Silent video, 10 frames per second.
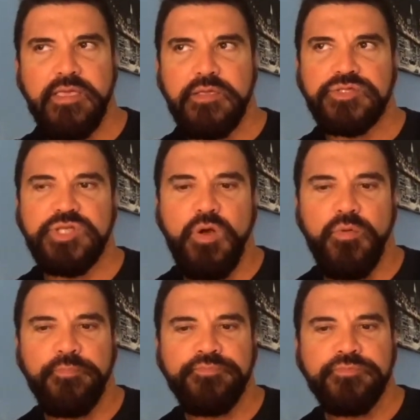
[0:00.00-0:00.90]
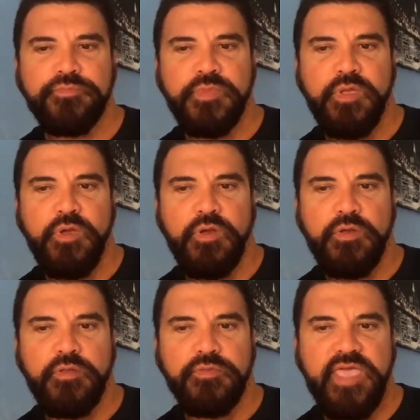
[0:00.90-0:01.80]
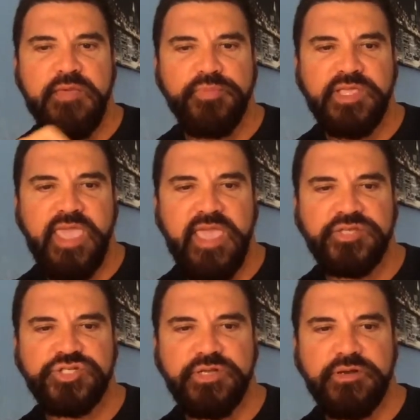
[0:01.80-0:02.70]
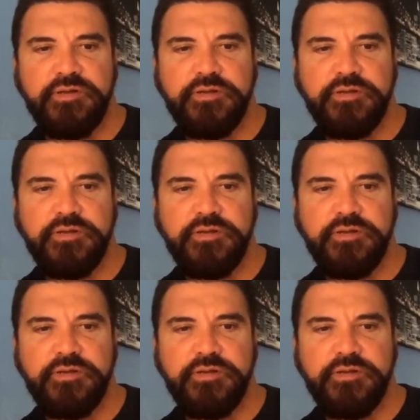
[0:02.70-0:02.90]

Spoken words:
So the implication